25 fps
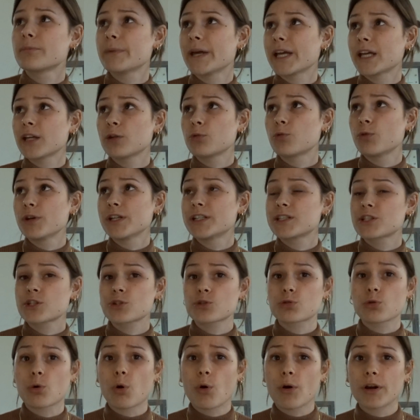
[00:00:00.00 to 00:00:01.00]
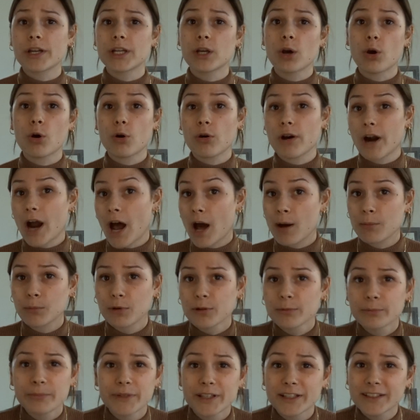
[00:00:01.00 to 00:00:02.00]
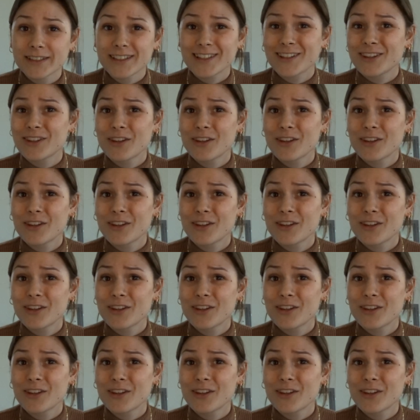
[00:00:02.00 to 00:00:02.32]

make it with soy or almond milk